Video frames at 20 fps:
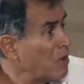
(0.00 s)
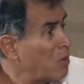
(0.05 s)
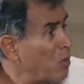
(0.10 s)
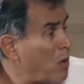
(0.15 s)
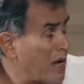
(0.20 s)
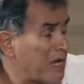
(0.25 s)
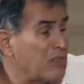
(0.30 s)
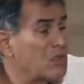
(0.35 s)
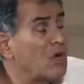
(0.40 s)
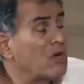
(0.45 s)

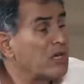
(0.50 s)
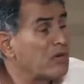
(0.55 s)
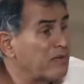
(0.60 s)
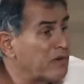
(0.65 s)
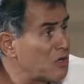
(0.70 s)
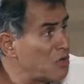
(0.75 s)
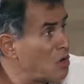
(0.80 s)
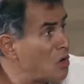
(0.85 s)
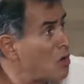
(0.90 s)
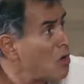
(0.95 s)
who I don't
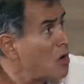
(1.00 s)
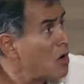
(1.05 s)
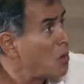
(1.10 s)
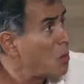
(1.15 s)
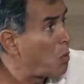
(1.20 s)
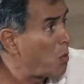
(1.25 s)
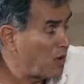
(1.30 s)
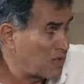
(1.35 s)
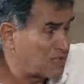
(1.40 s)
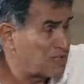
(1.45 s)
even know
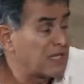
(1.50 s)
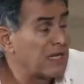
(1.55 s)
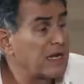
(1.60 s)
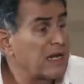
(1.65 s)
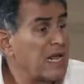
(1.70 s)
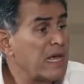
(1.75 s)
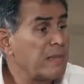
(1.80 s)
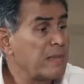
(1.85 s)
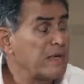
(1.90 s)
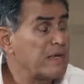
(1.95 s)
what their
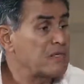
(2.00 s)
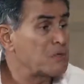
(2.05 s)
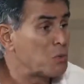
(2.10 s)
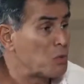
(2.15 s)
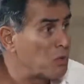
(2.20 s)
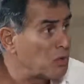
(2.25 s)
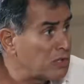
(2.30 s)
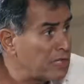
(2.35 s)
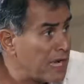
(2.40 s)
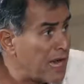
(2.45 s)
name is,
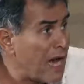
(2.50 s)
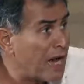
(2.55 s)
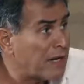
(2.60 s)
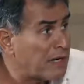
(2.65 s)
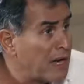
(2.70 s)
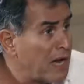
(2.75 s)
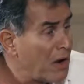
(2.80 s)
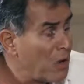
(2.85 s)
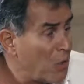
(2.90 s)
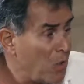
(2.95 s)
who they
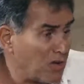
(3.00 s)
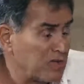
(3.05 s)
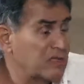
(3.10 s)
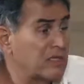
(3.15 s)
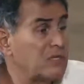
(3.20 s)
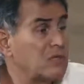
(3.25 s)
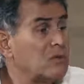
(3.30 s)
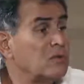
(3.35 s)
are, what they